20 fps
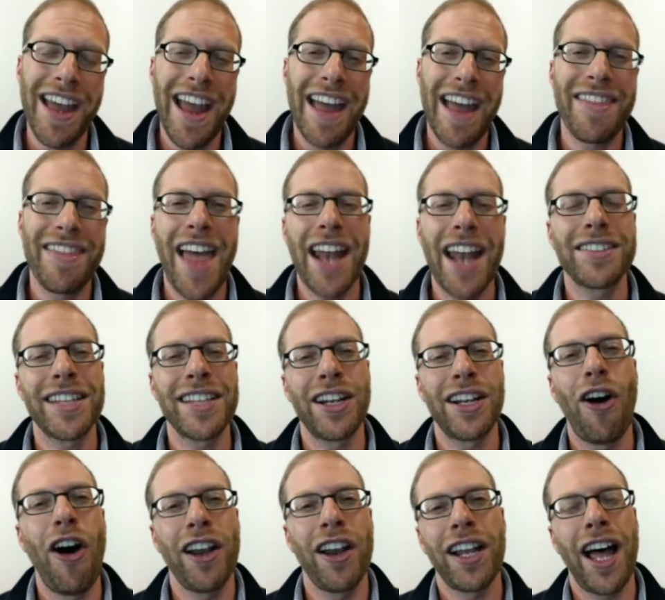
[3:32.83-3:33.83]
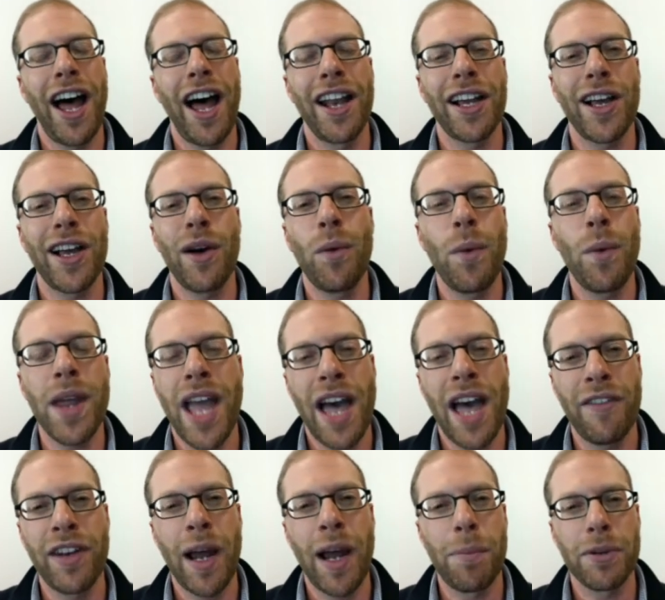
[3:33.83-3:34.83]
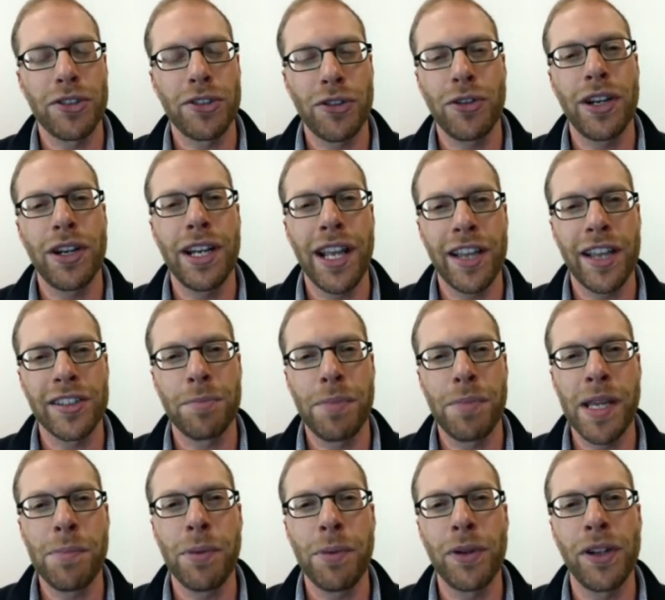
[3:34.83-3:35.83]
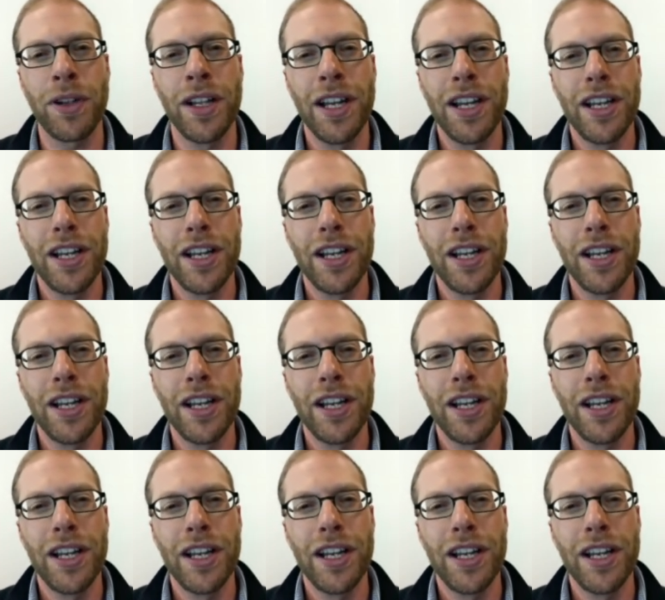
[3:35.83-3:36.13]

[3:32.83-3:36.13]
And that is that on Chanukah we have an opportunity as a people